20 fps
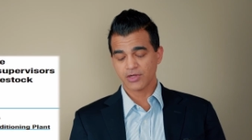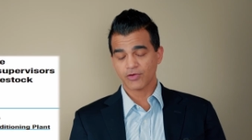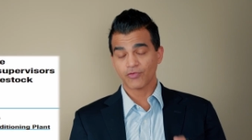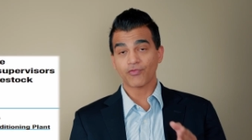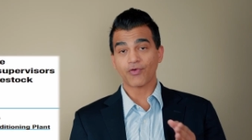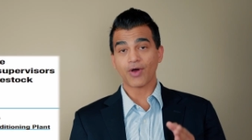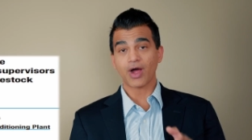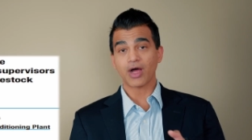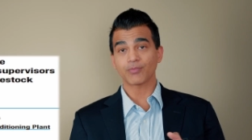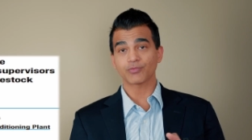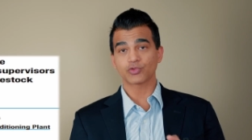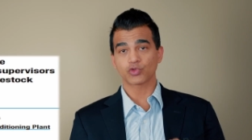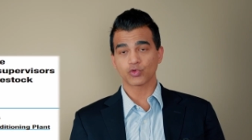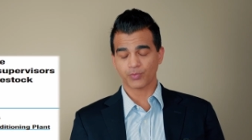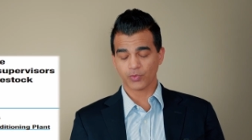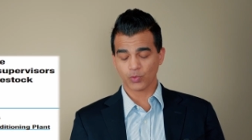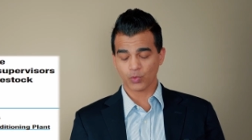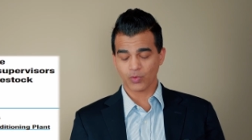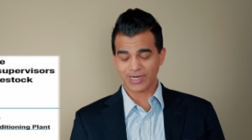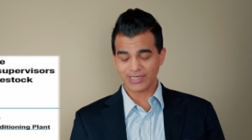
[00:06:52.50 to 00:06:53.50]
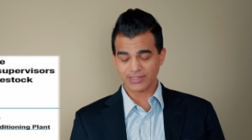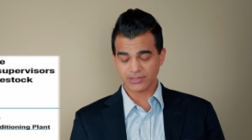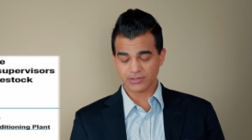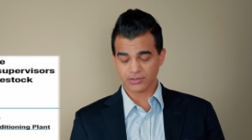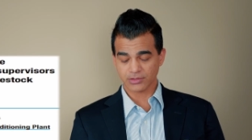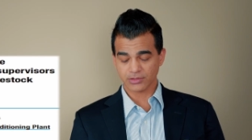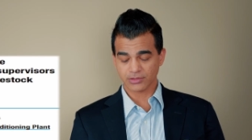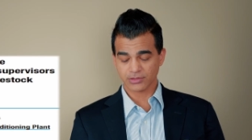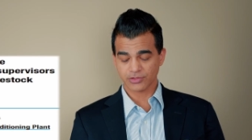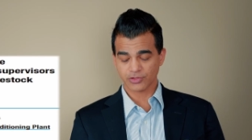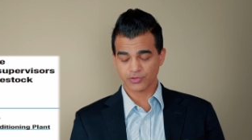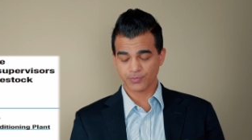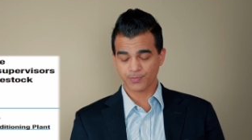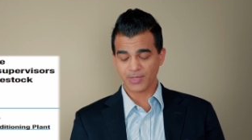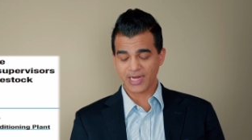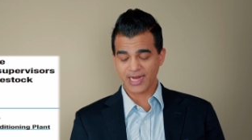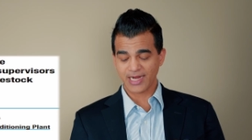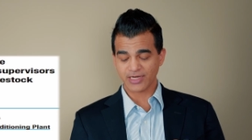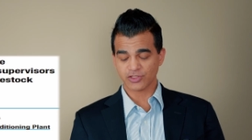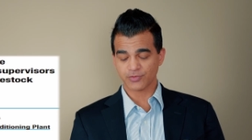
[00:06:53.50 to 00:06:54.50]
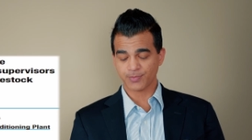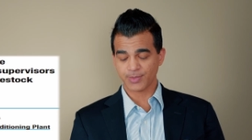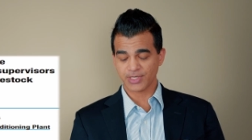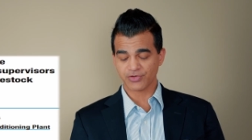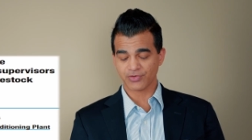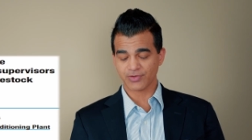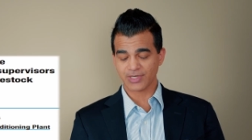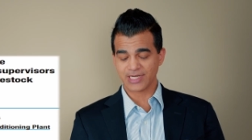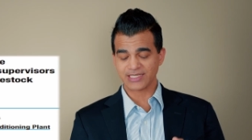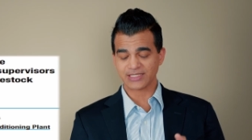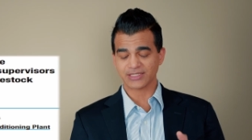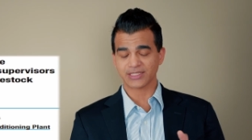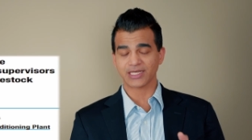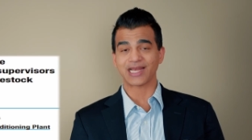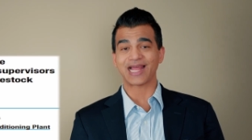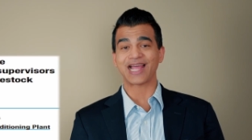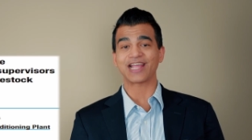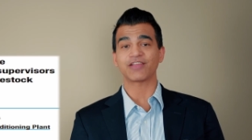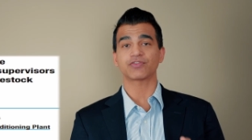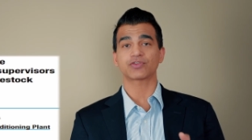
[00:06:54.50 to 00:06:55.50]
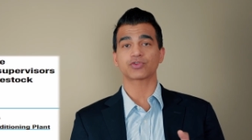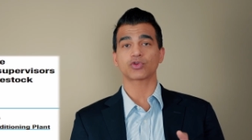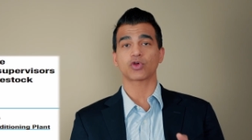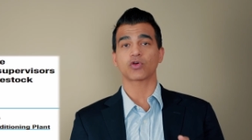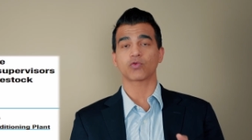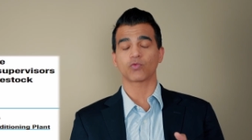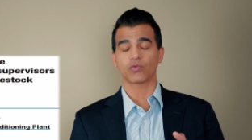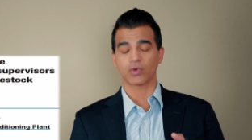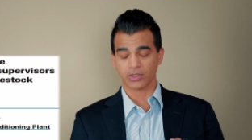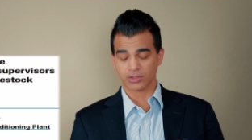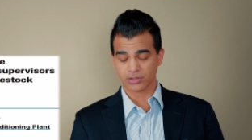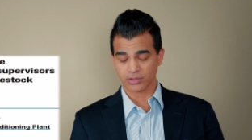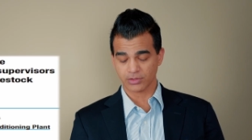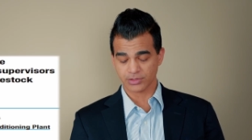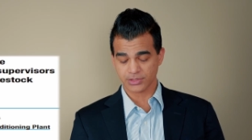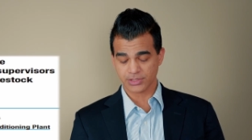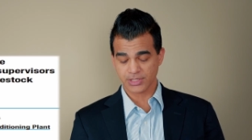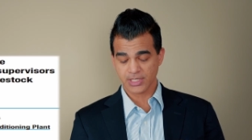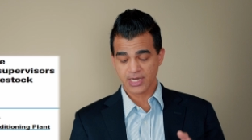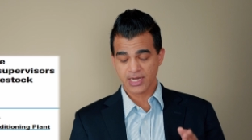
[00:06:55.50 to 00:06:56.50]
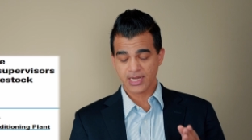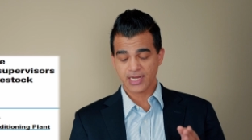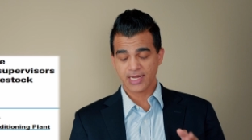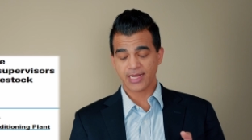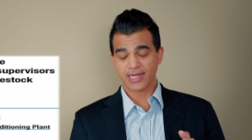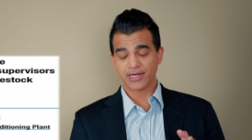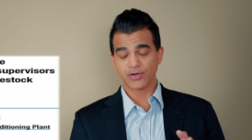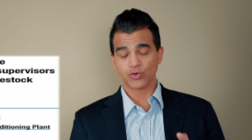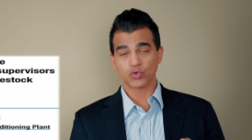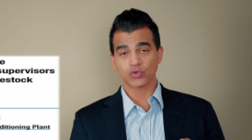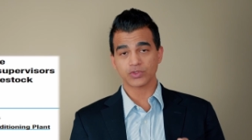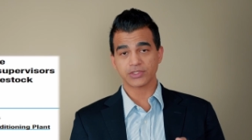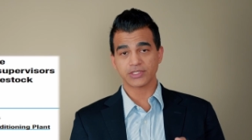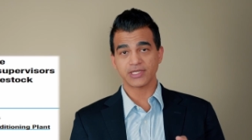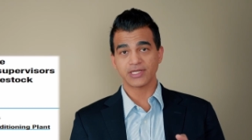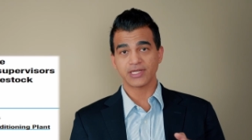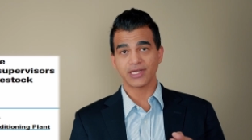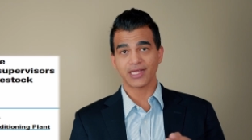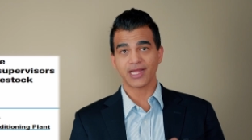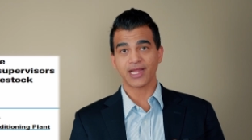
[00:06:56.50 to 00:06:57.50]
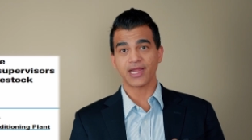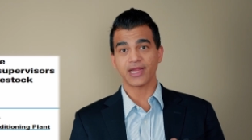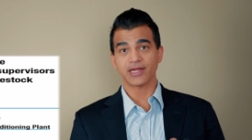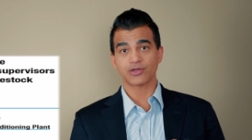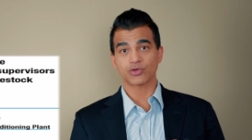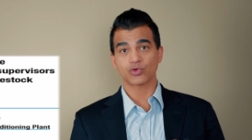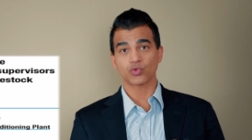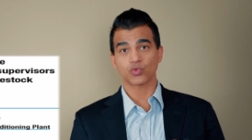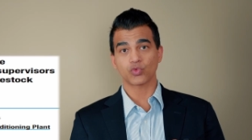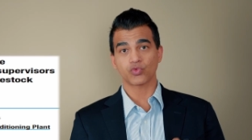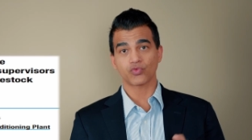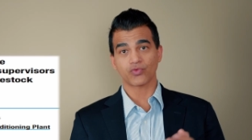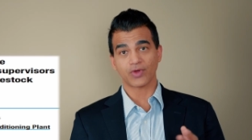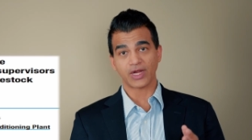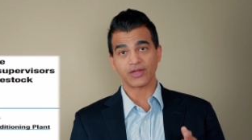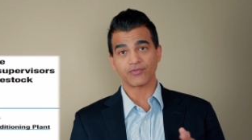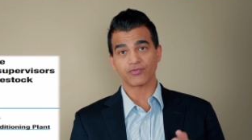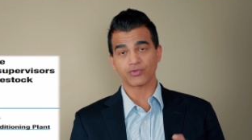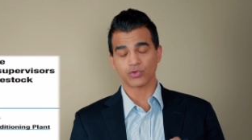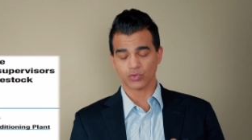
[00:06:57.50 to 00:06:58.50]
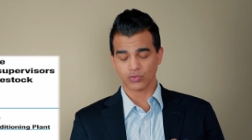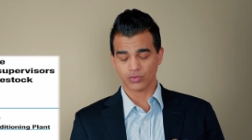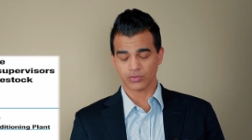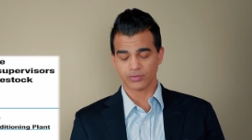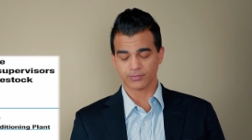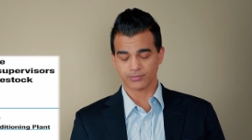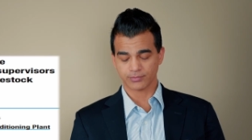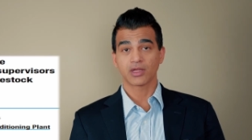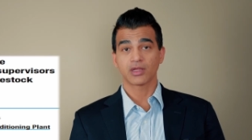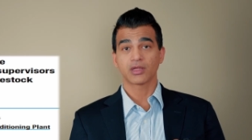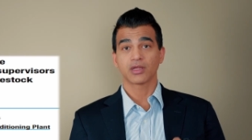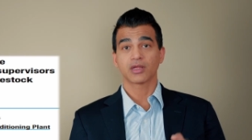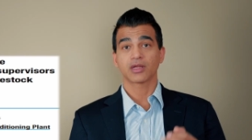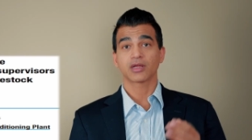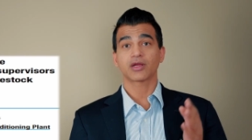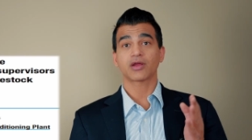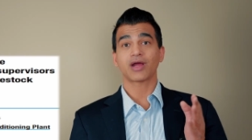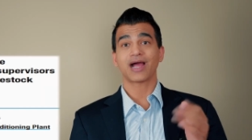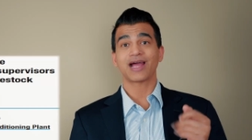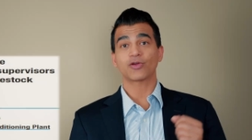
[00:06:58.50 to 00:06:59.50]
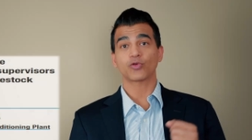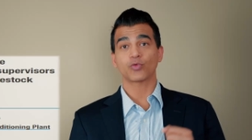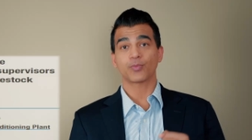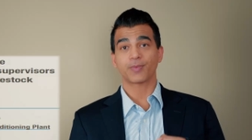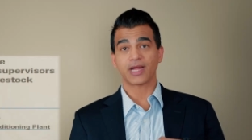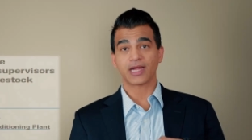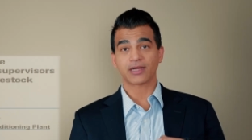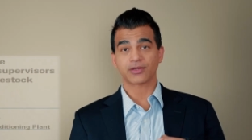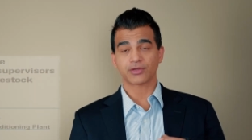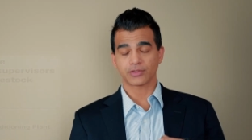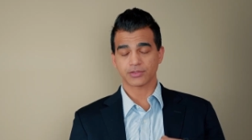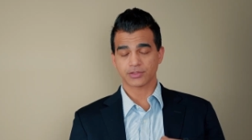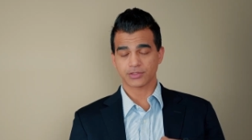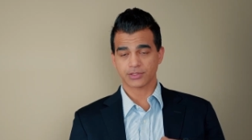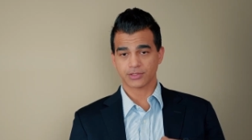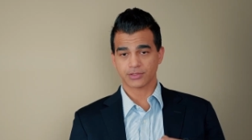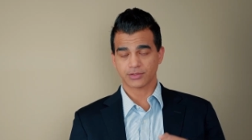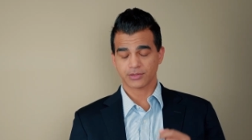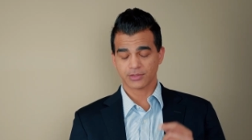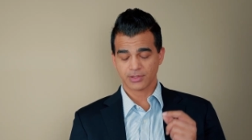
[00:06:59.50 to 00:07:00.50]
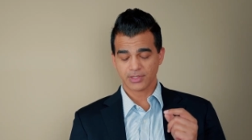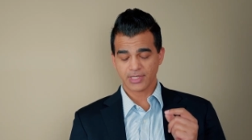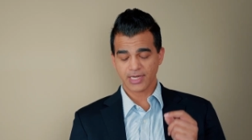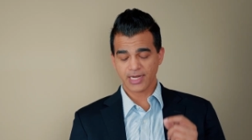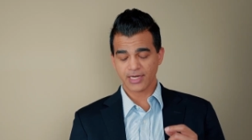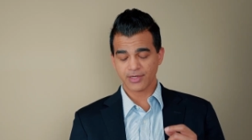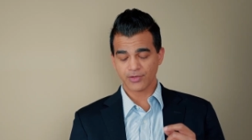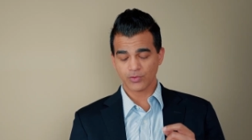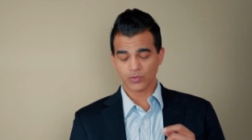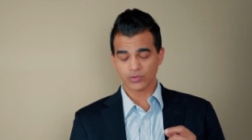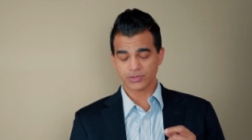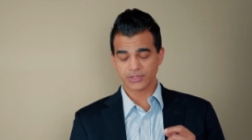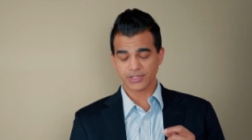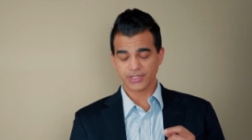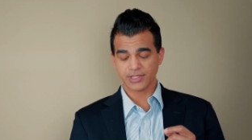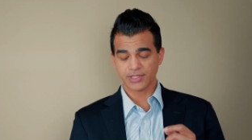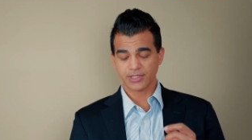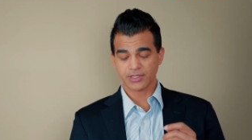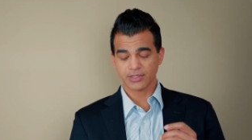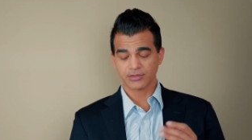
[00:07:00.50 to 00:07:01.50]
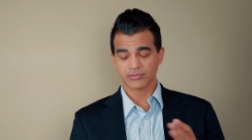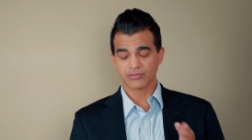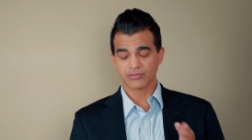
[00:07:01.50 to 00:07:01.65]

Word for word: farm supervisors and specialized livestock workers, N O C eight two five two. Chiropractors, N O C